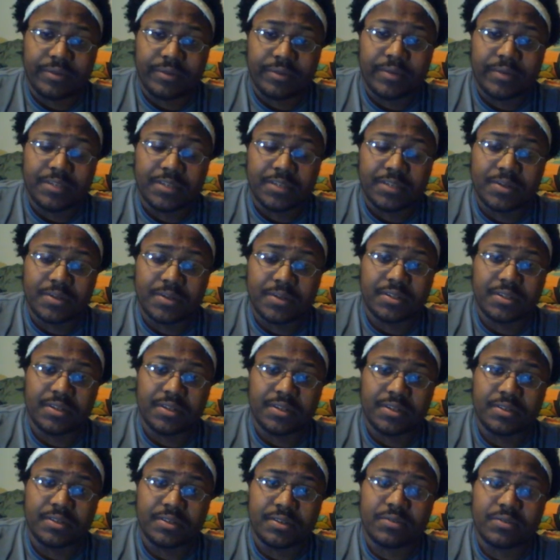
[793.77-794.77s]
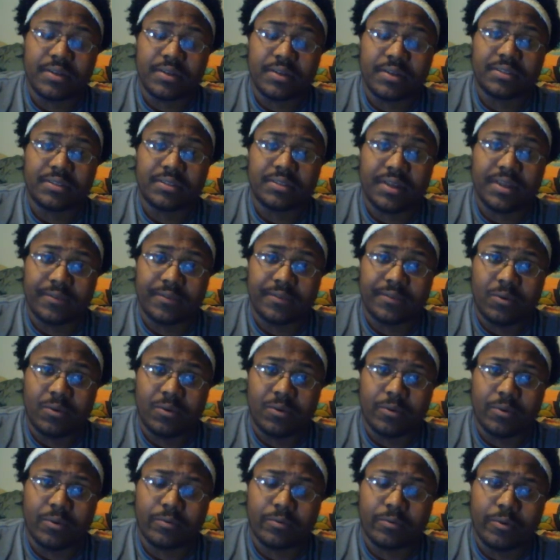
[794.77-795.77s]
as much as it is the right side of
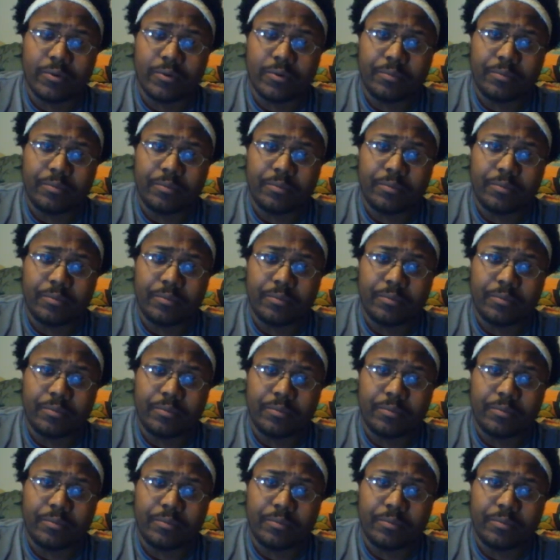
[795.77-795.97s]
courtroom.